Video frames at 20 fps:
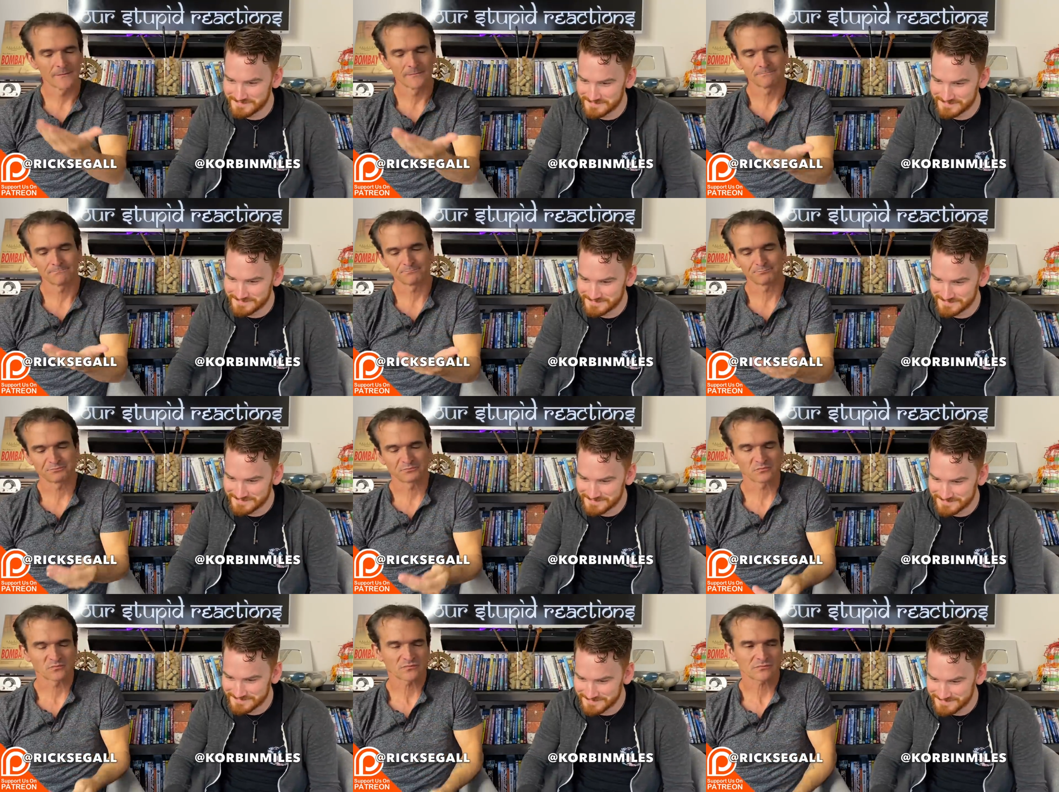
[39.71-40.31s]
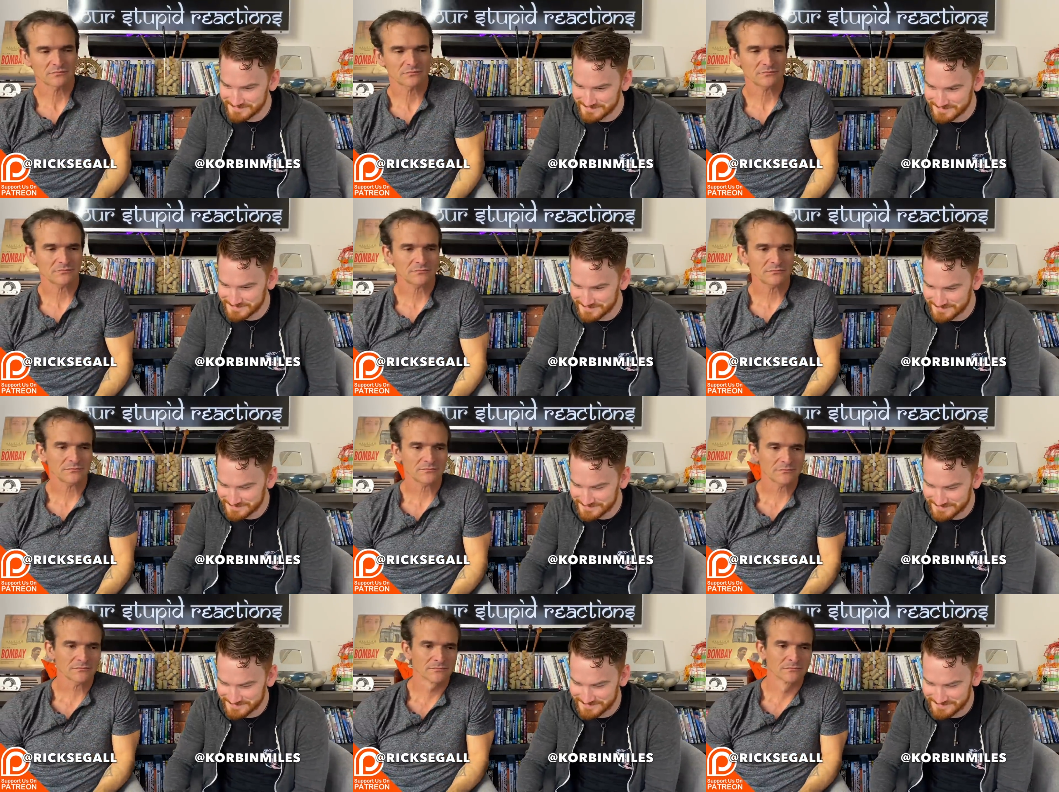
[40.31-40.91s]

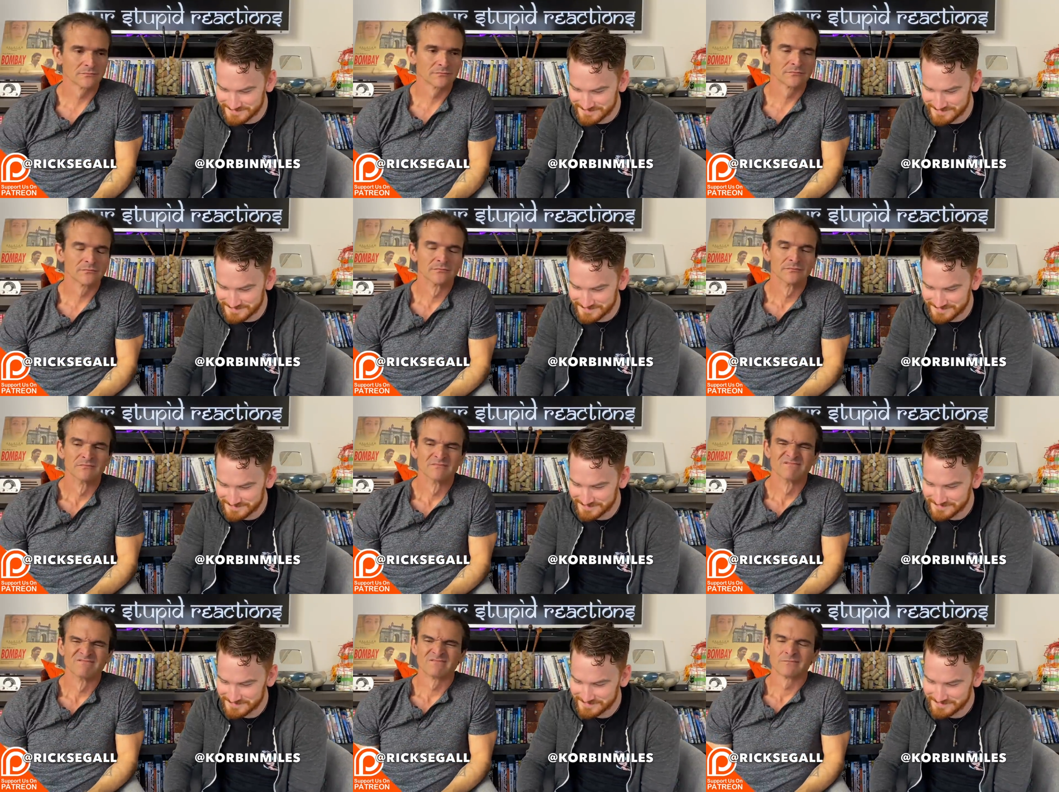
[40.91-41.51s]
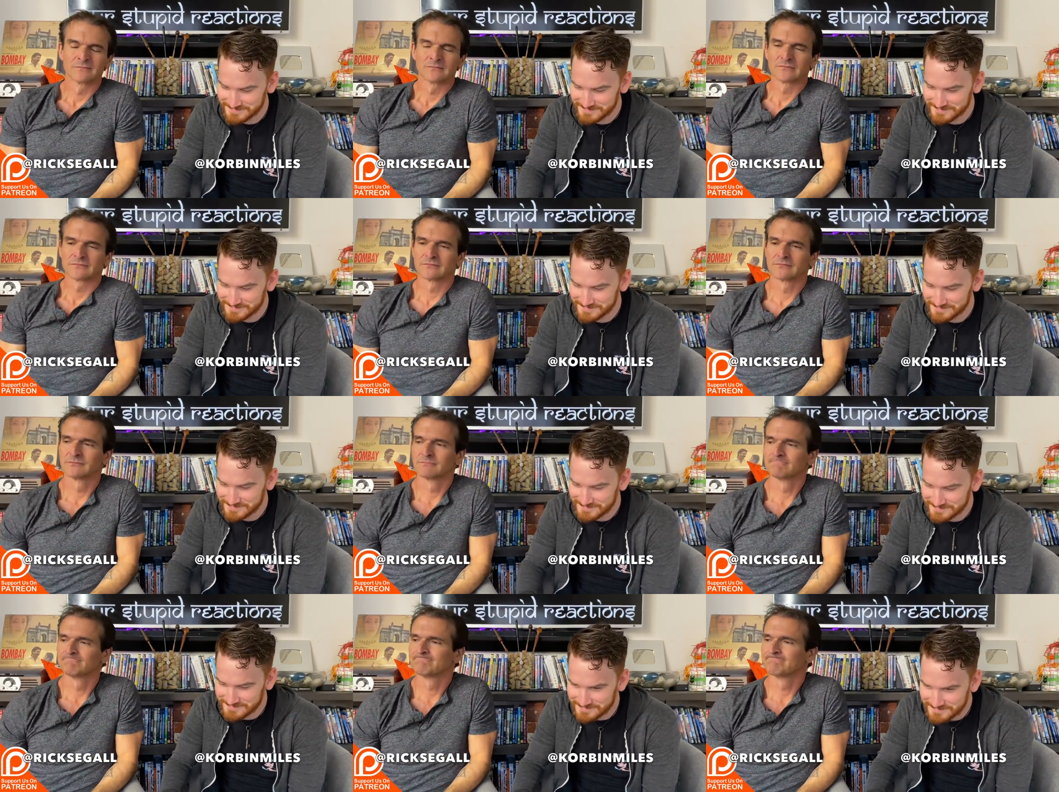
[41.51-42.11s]

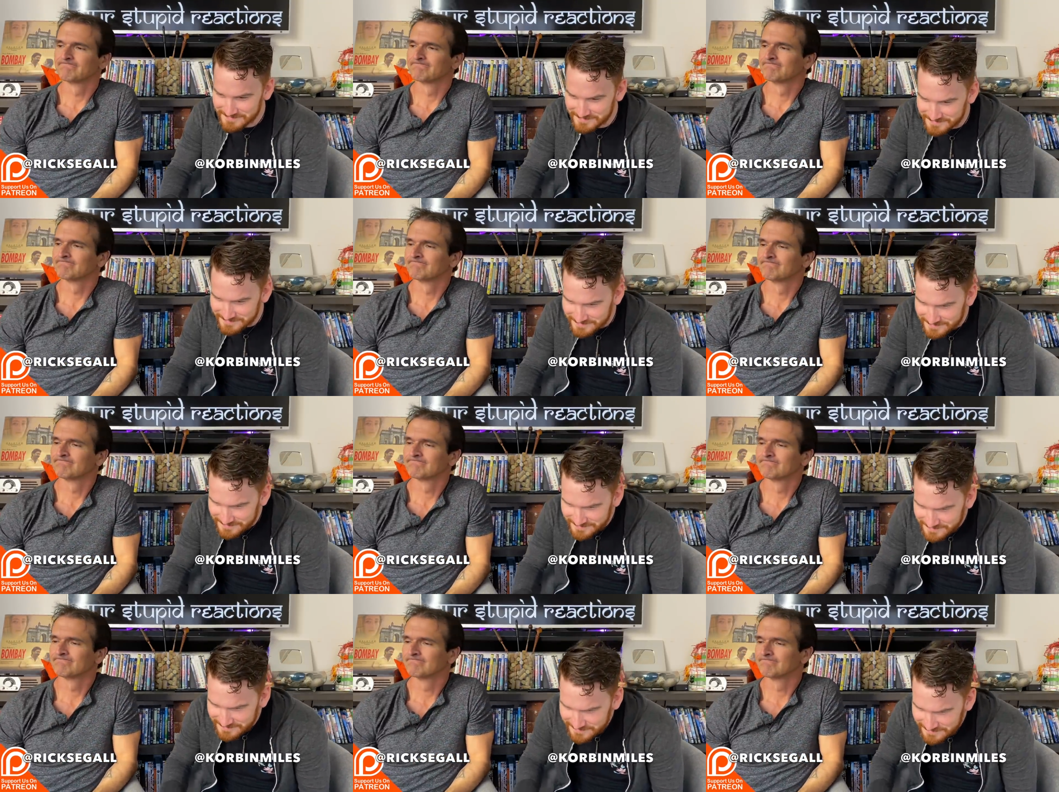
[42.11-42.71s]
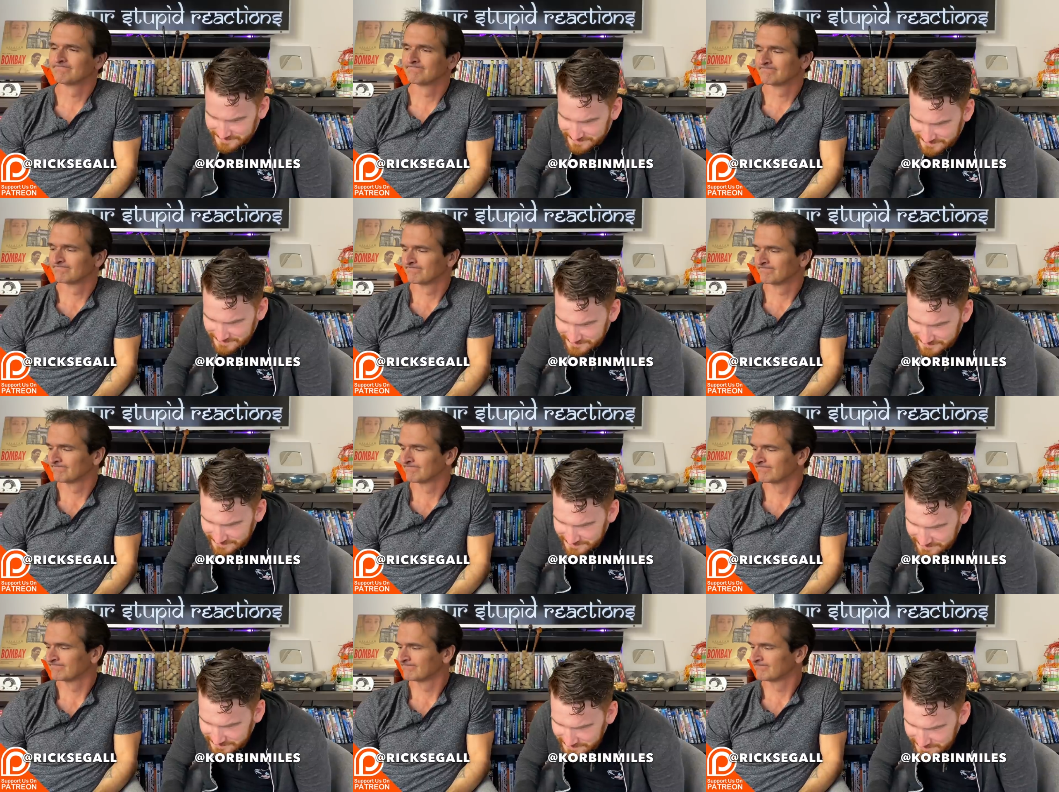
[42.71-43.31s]

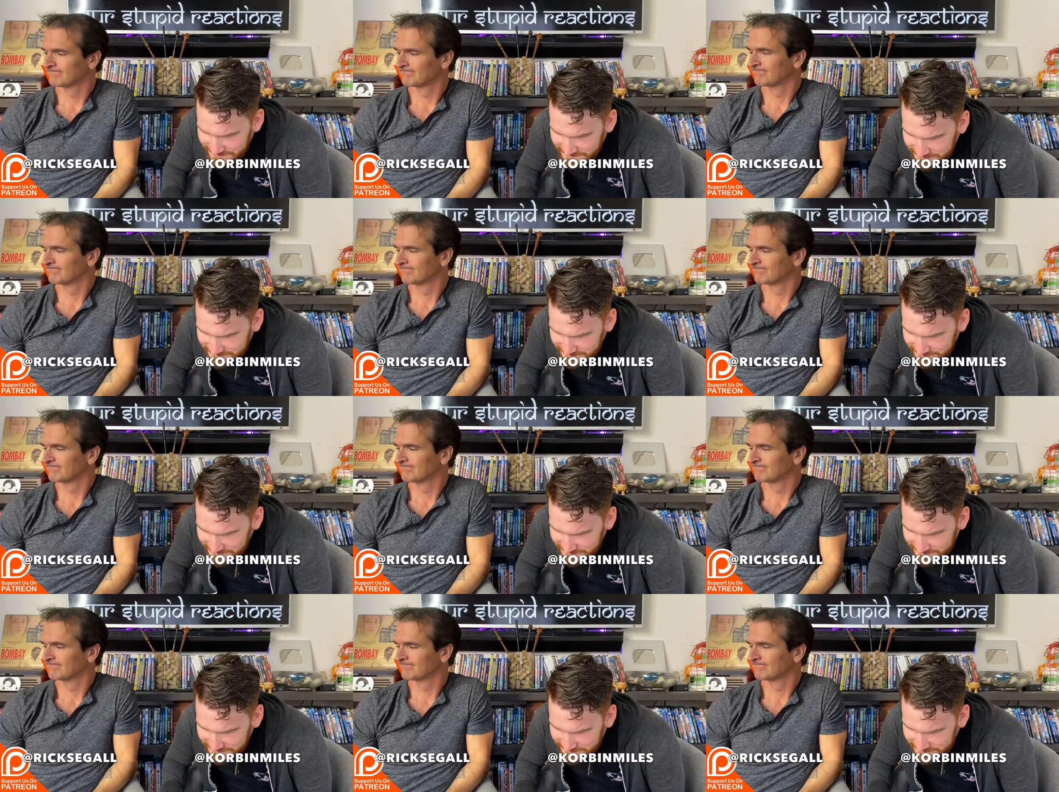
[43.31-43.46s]
No one is speaking in this clip.